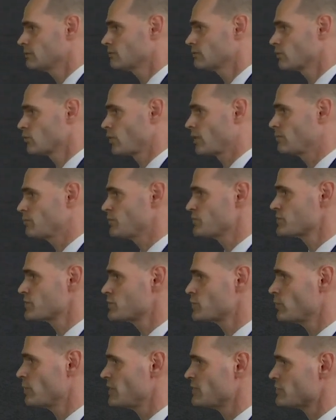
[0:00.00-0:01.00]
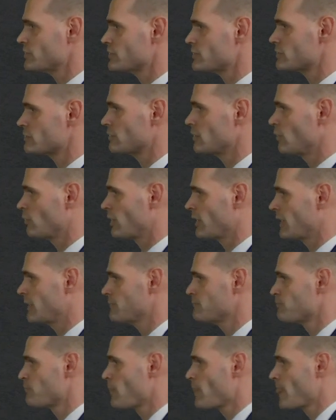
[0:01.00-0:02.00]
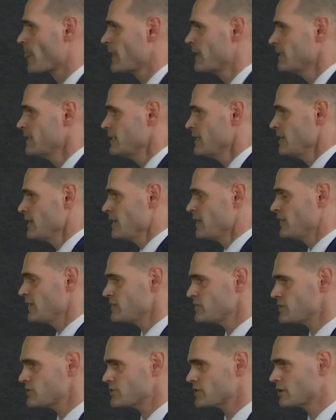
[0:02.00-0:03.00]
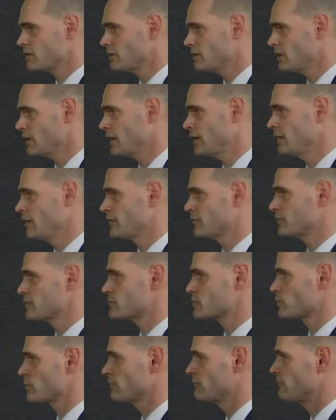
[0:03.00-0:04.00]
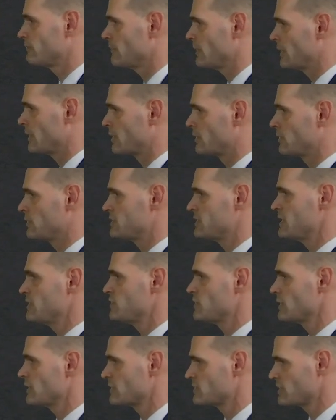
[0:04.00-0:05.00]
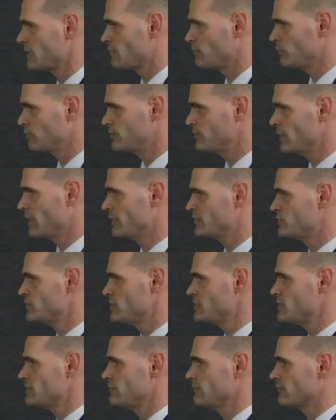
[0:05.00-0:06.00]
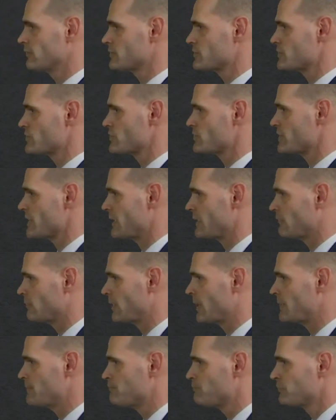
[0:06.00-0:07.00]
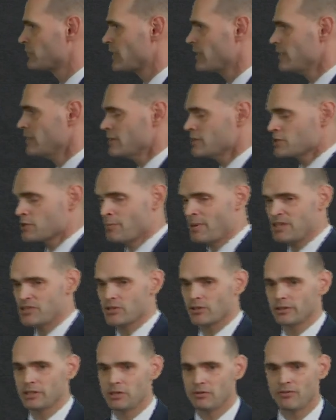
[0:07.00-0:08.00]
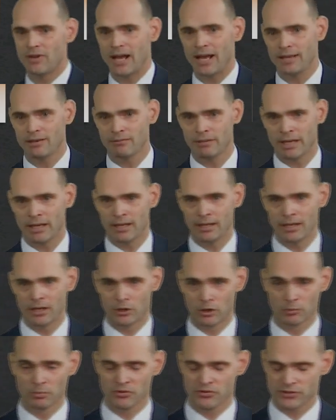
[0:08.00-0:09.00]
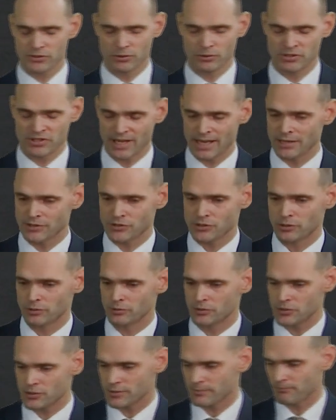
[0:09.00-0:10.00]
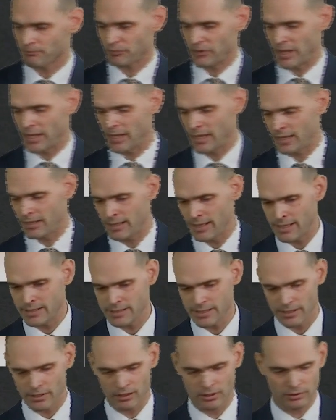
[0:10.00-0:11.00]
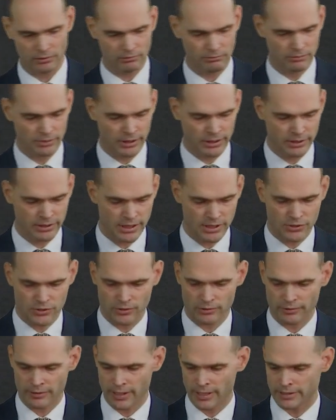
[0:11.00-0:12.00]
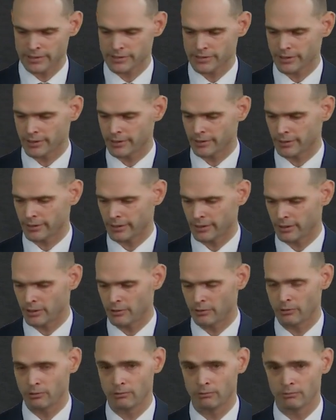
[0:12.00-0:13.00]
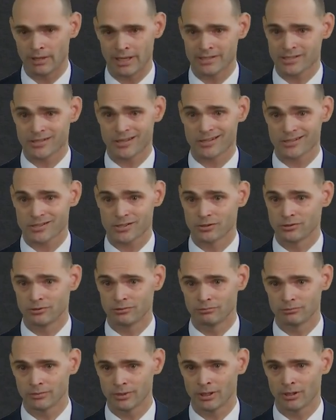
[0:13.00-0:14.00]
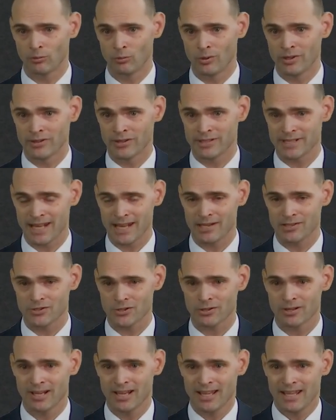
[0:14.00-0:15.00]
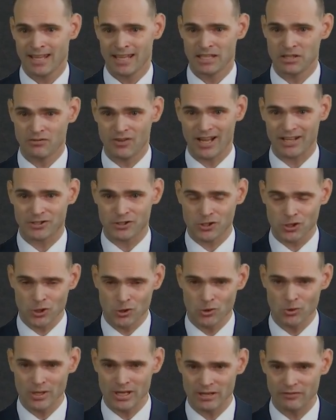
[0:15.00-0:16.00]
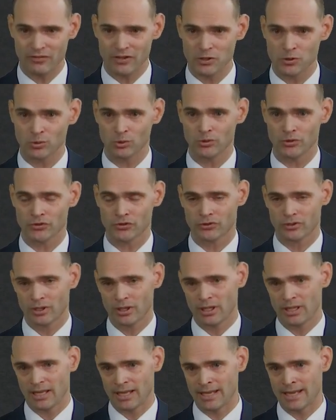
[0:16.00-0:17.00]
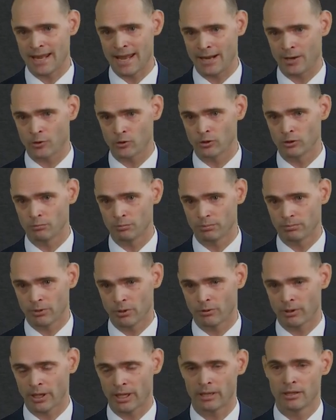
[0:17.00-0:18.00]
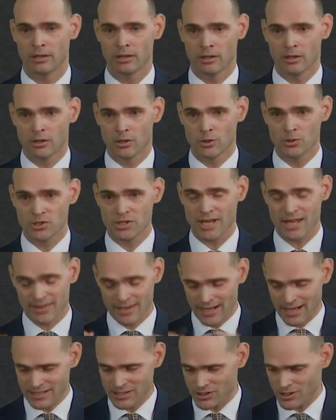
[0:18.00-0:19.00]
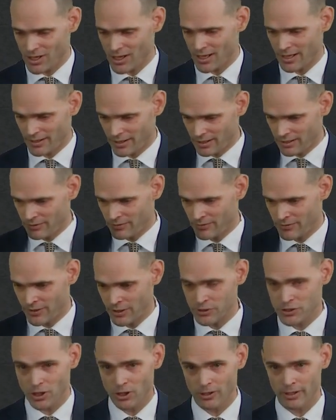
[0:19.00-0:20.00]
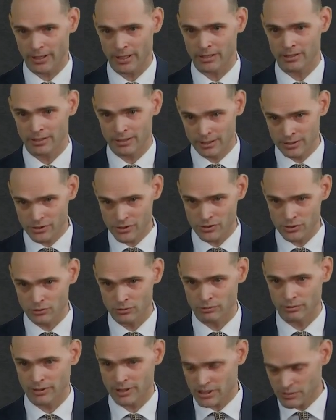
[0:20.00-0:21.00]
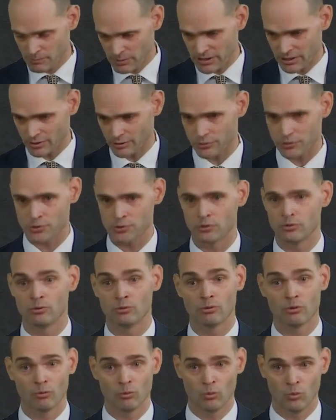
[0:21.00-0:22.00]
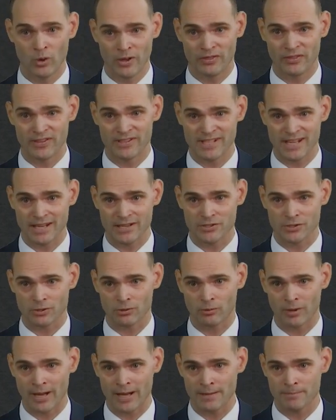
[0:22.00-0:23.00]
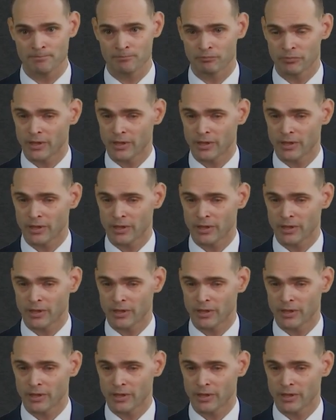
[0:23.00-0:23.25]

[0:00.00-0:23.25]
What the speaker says: credible situations, okay? This is another sort of good teaching example, GC versus state, right? So basically, you've got a group of students, 8 students, and they tell a teacher that, I saw a student with a taser, and you've got 2 individuals in that group, okay, who say that I saw the target, the student, this particular student, with the taser, right?